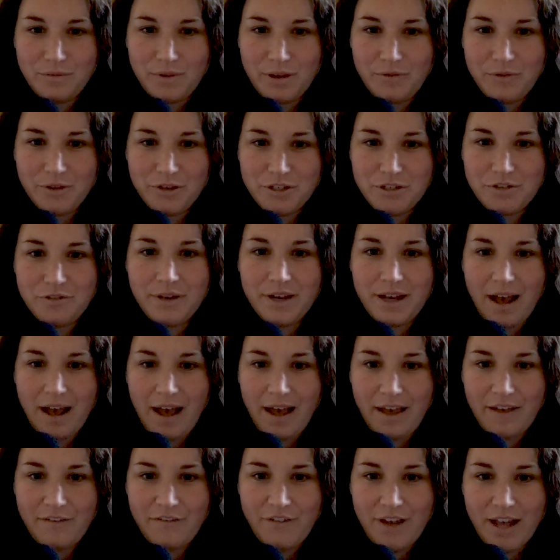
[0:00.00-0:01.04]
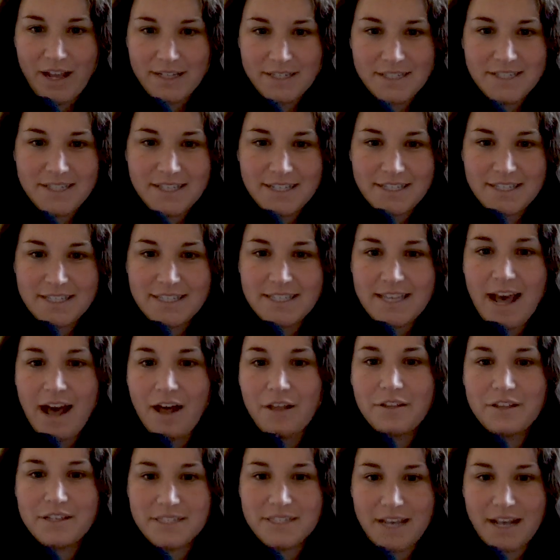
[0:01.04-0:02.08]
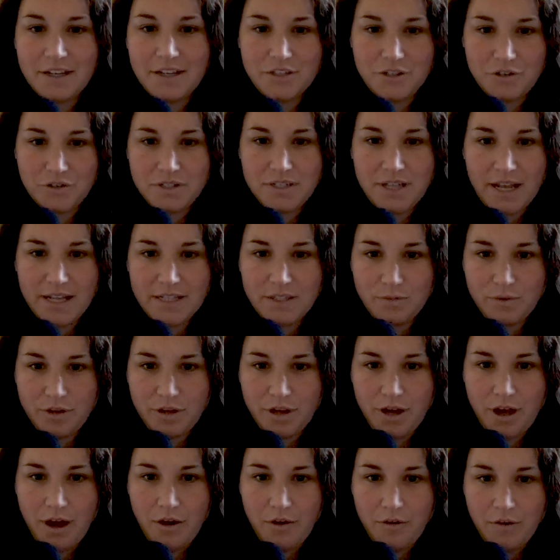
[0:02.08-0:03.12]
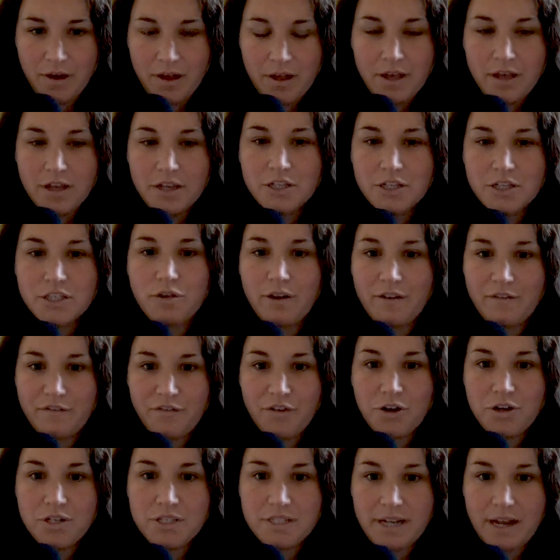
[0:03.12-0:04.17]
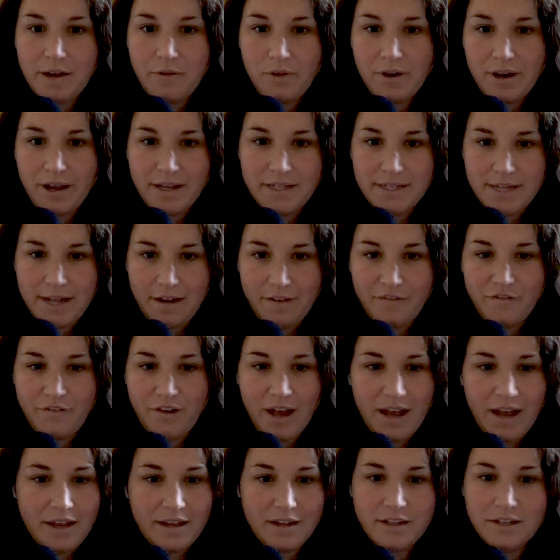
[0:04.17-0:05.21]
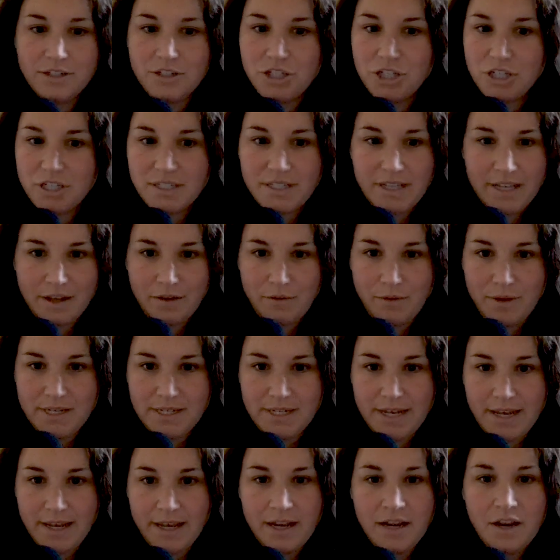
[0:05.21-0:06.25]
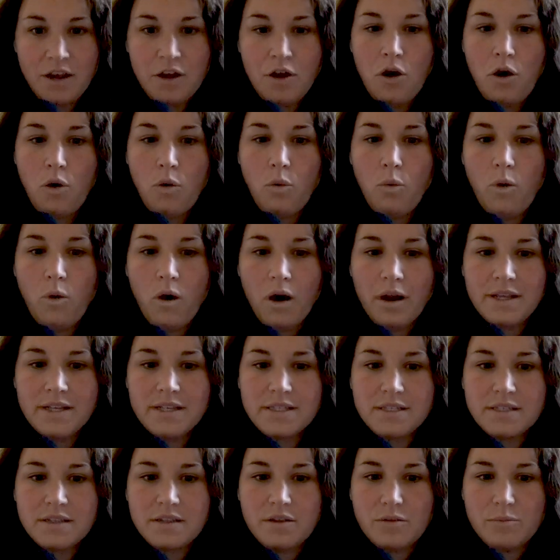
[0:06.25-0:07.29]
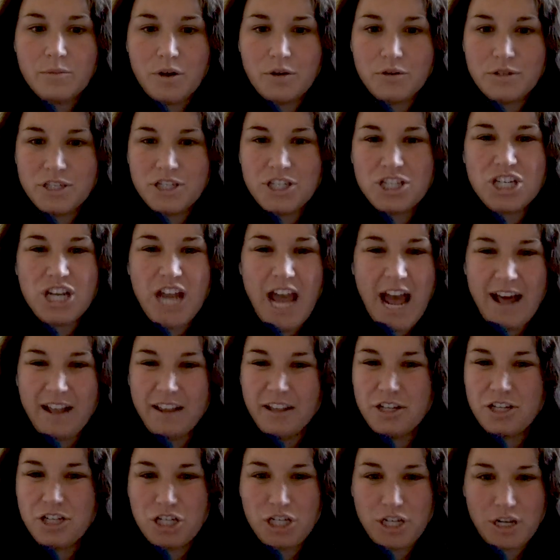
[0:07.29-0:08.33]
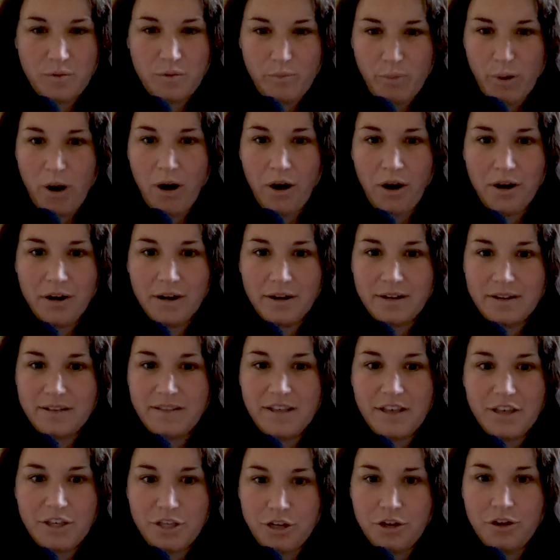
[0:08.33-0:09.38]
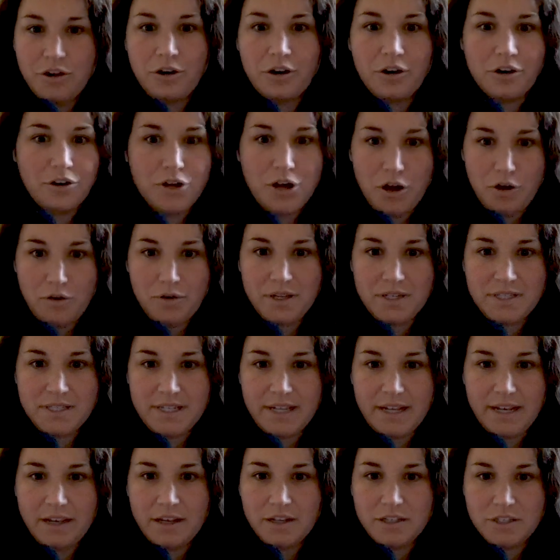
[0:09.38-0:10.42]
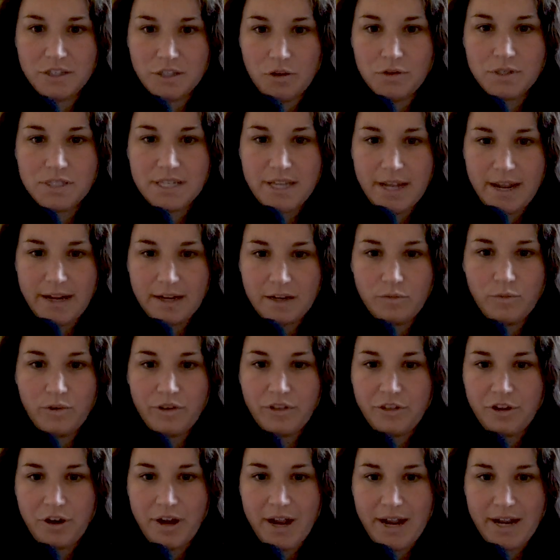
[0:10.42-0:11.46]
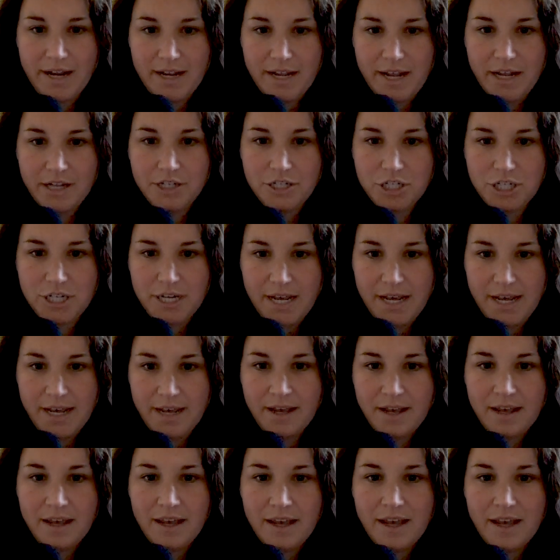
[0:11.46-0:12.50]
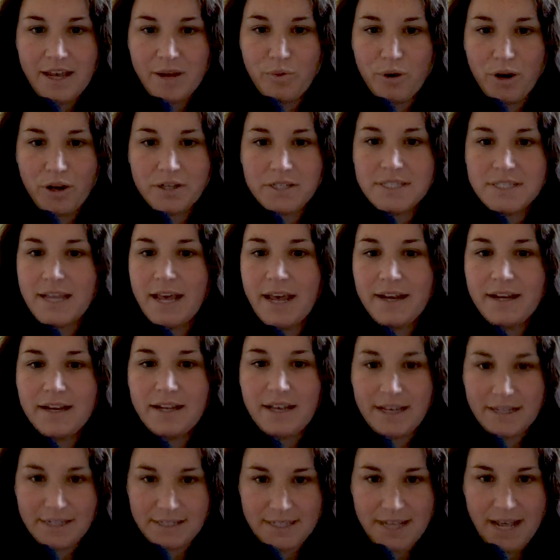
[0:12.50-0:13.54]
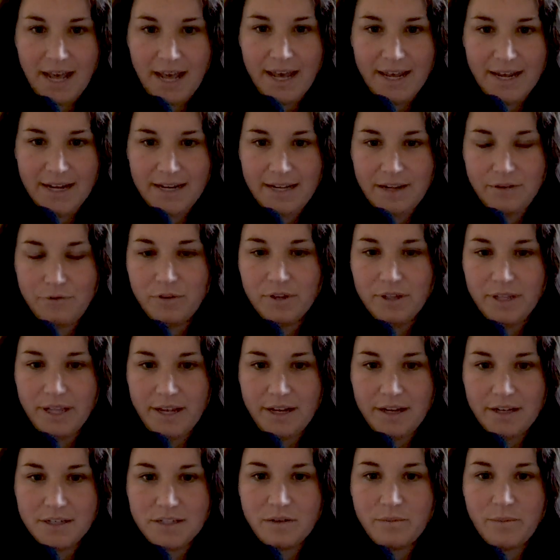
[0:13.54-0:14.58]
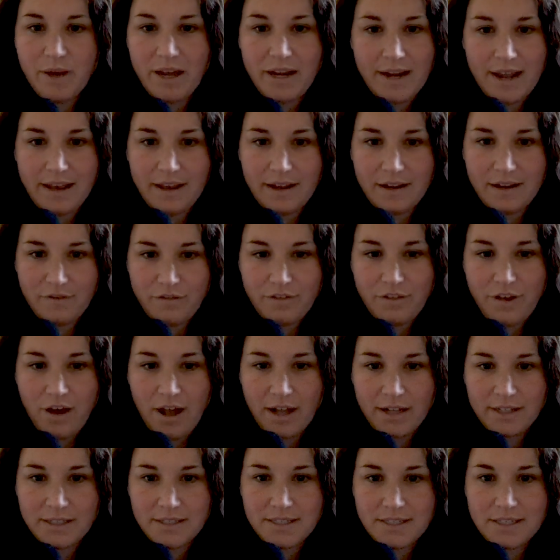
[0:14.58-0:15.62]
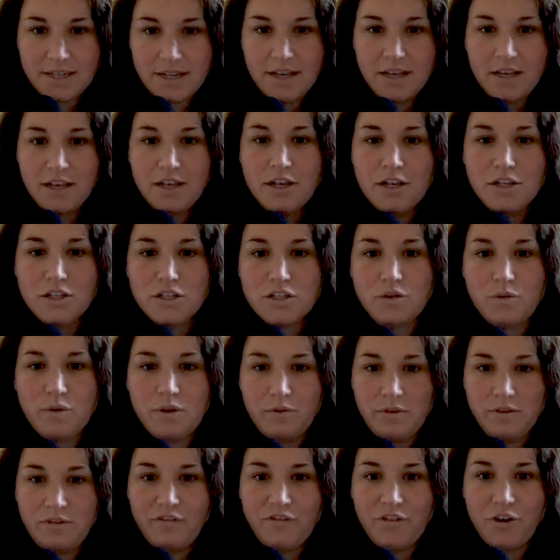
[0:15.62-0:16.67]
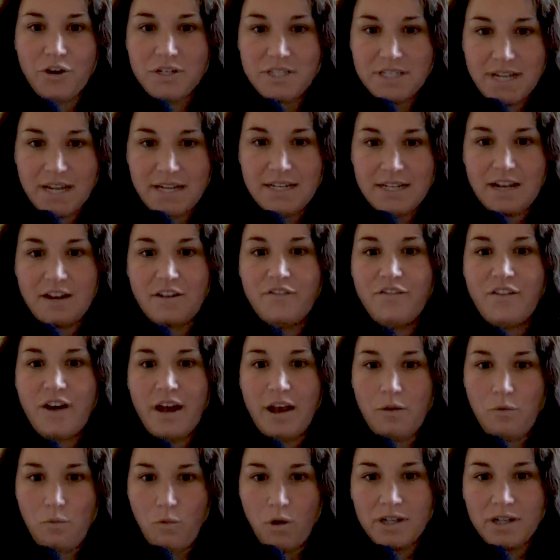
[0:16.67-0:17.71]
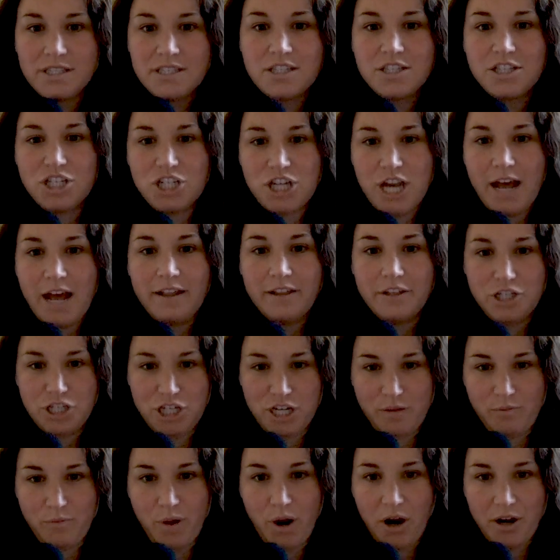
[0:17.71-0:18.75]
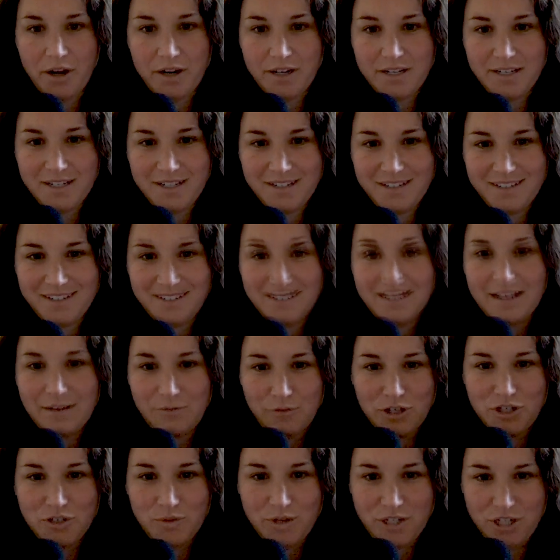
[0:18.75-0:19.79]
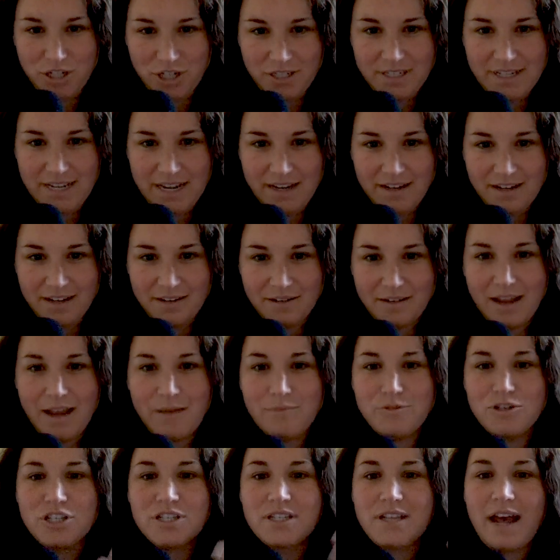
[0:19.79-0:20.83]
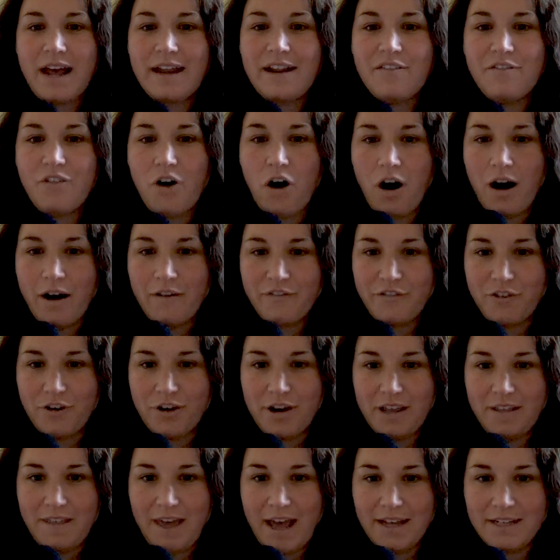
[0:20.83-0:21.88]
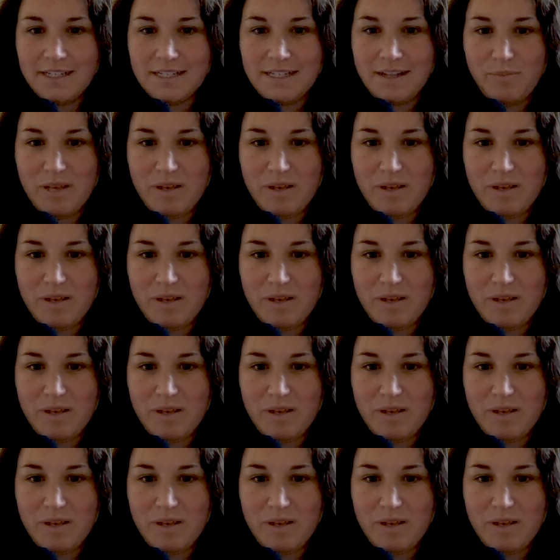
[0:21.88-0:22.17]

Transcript: we were doing IFS, this is how this exercise would go. So at first I would identify just like we did, what is the most challenging part that you're noticing associated with your ADHD? And Brooke said anxiety related to my negative thoughts. So we would first identify what's the challenging part which we just did. I'm just kind of offering okay. that to